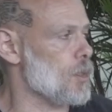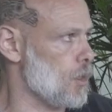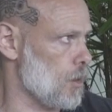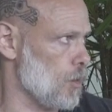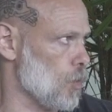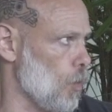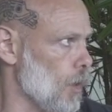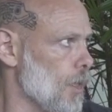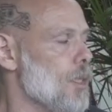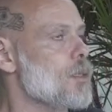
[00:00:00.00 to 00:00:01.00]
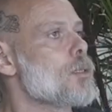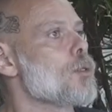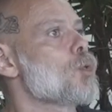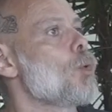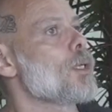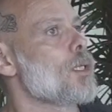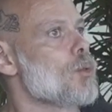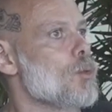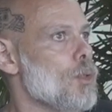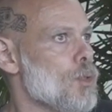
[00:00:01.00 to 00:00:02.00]
assistance work, and assistance work
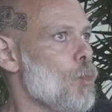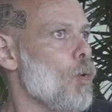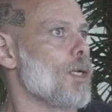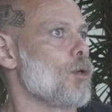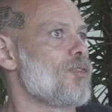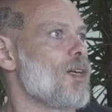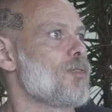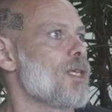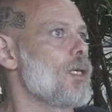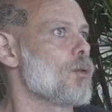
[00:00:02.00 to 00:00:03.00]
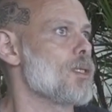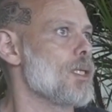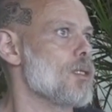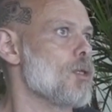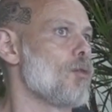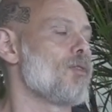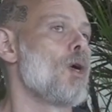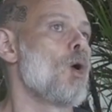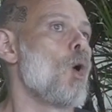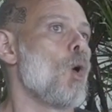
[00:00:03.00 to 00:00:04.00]
is more like a 5K in the sense of
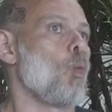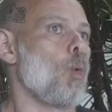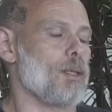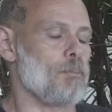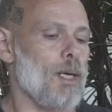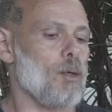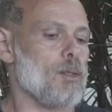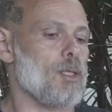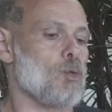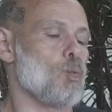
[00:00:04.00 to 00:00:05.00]
what matters is